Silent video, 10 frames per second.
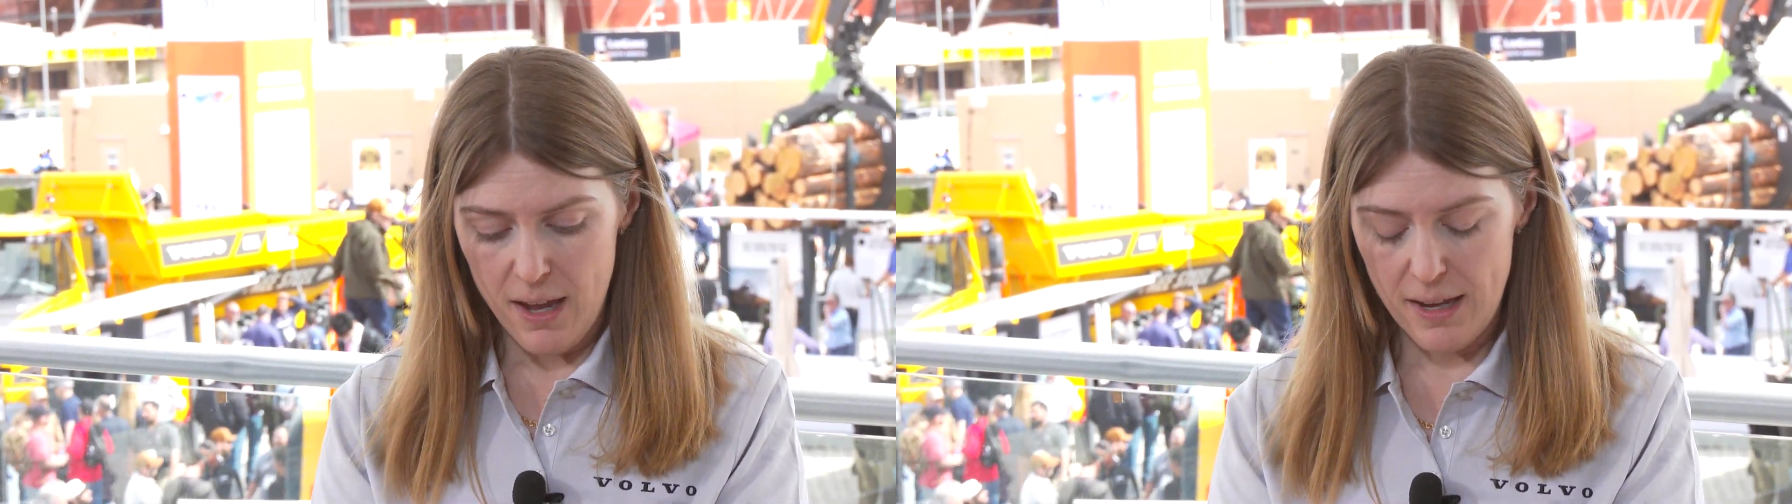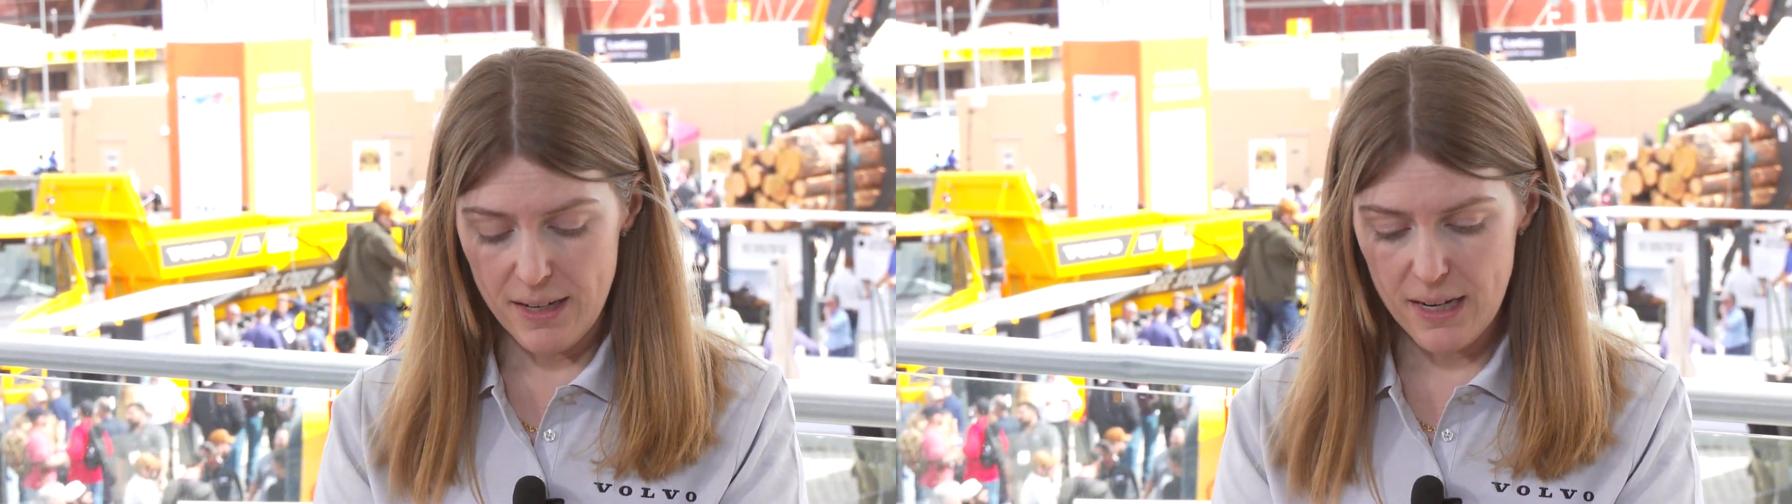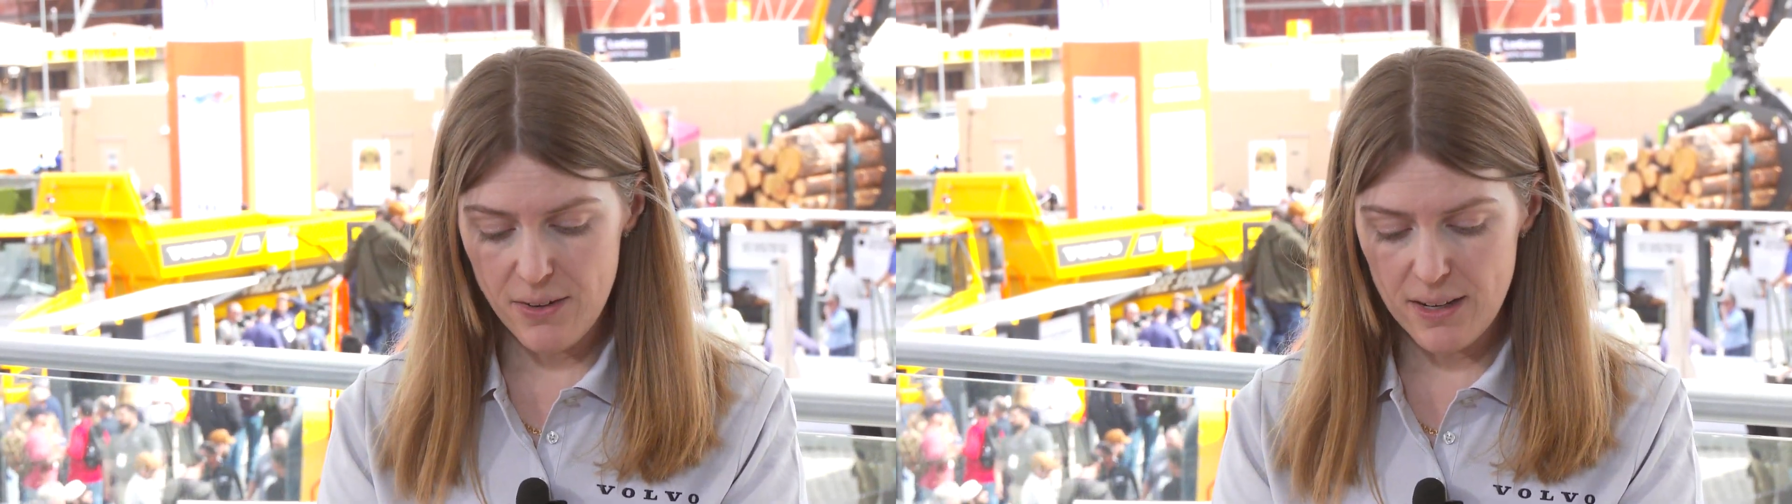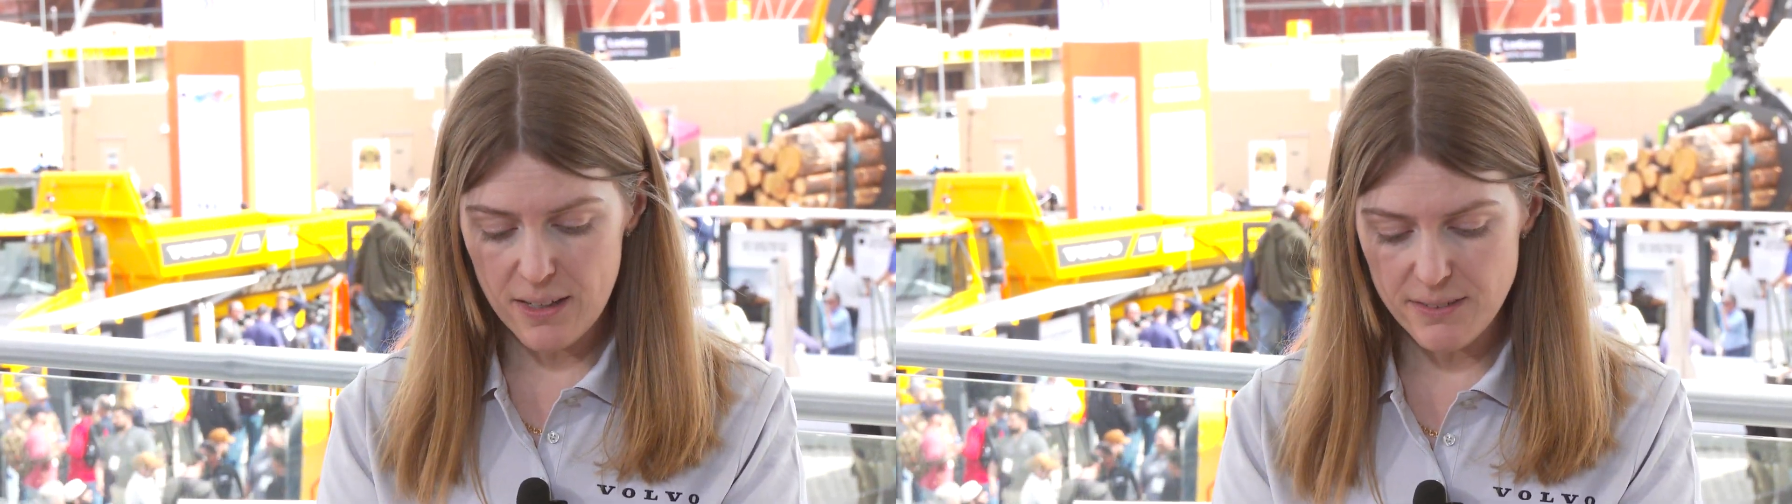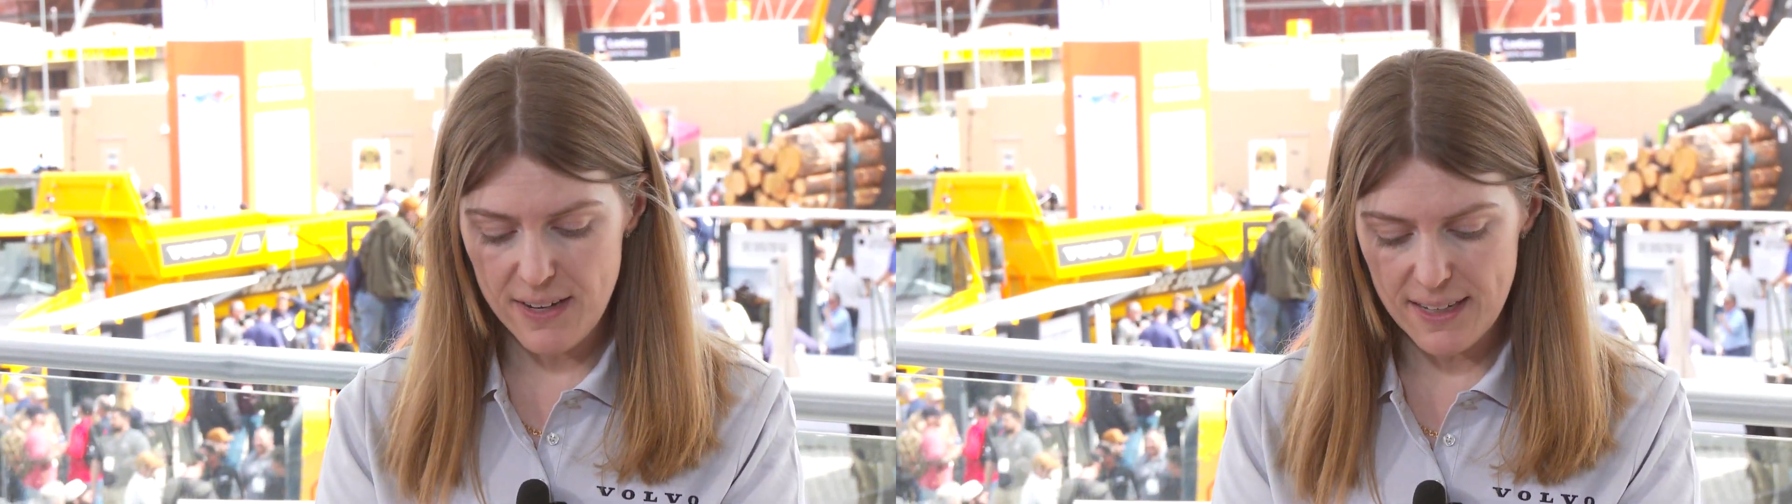And here in
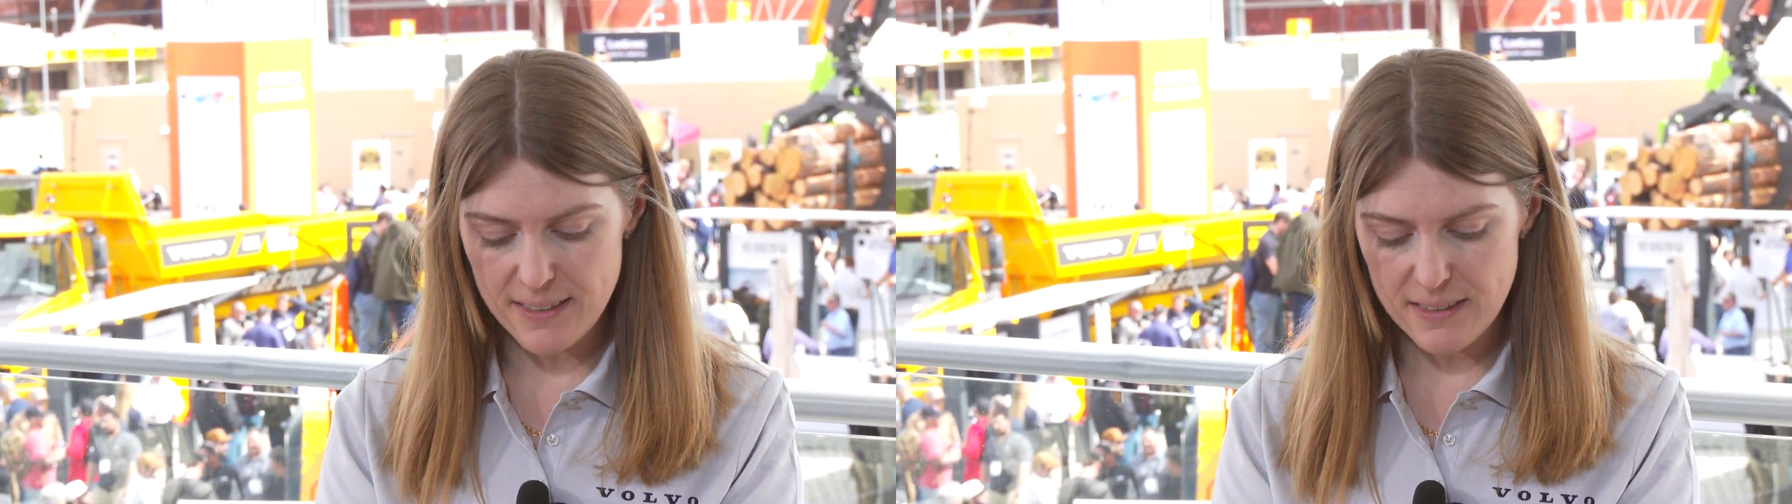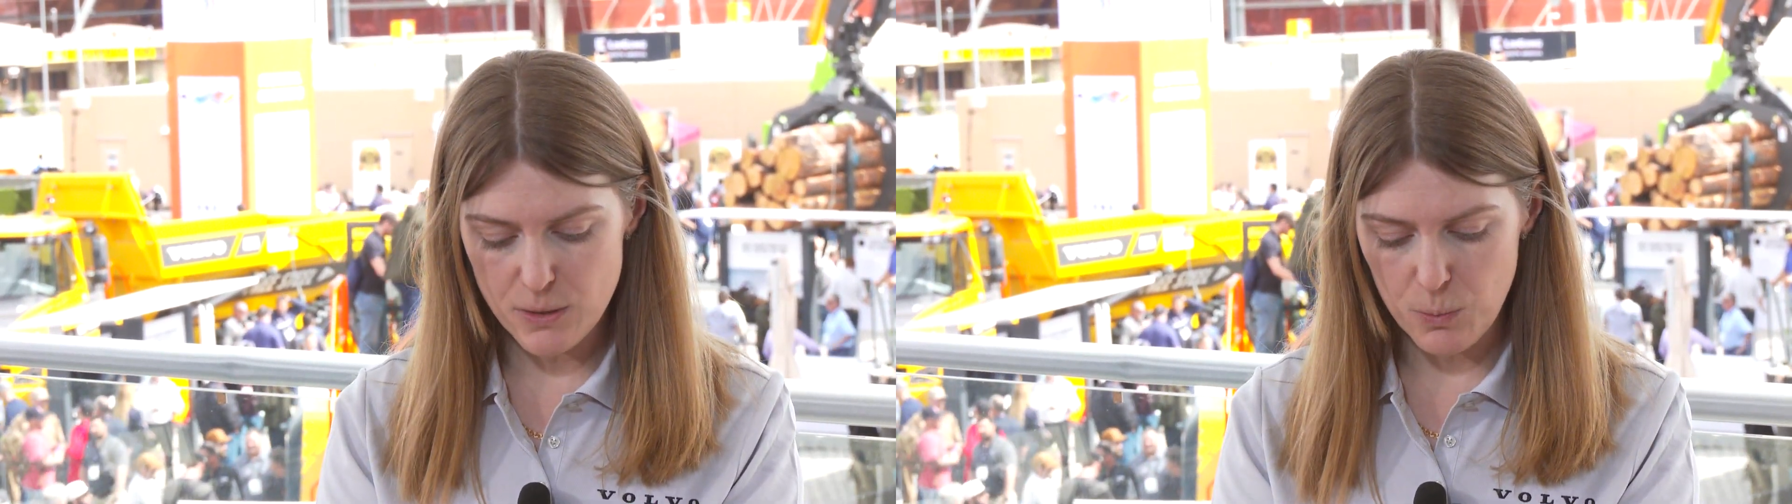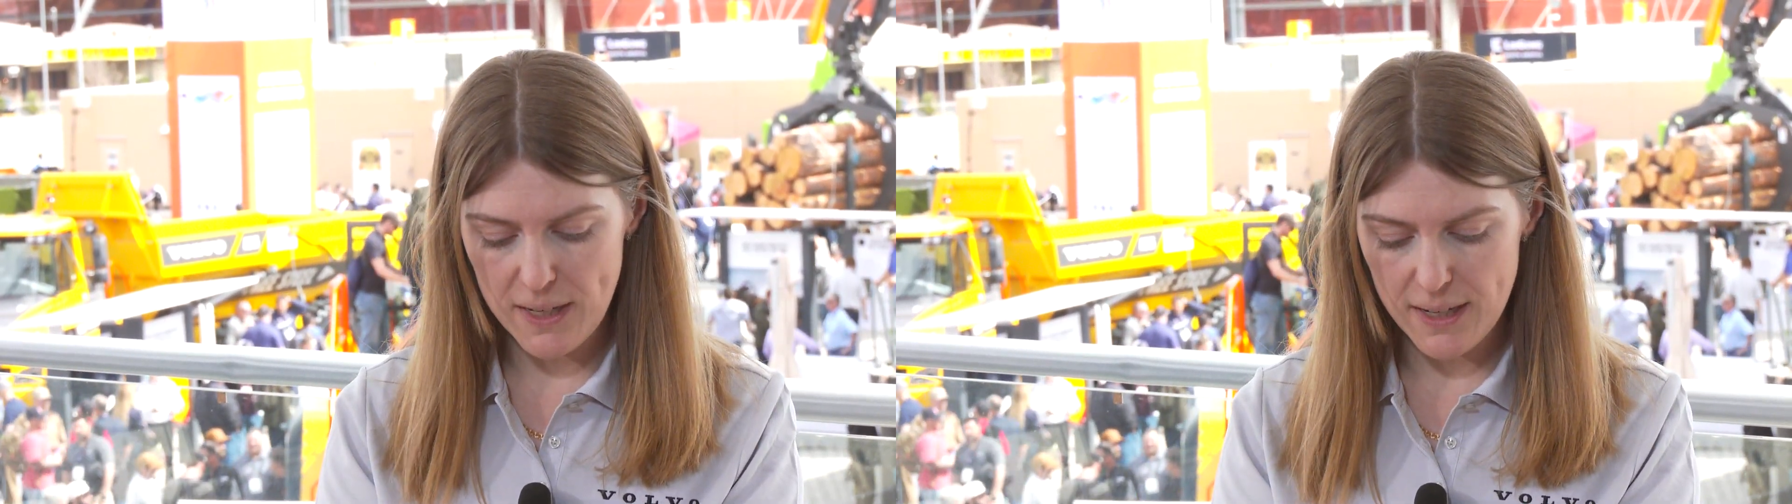Las Vegas this week,